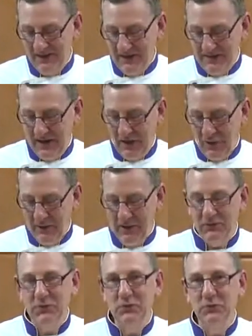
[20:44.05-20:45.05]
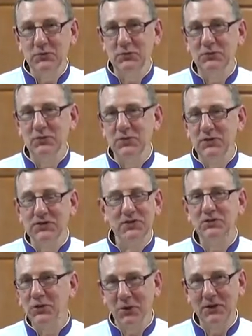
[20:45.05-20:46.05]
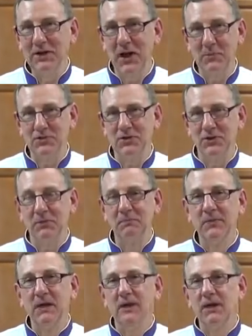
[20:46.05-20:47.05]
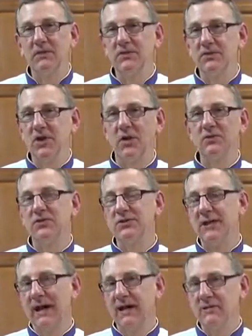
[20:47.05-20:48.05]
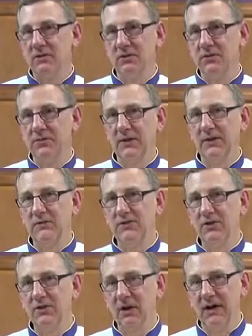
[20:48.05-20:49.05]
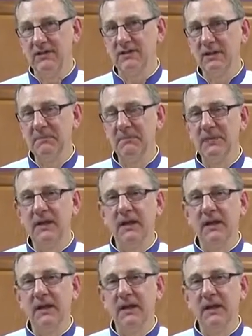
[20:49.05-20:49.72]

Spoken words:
Now, this is totally optional. The salt just adds a little flavor to your icing.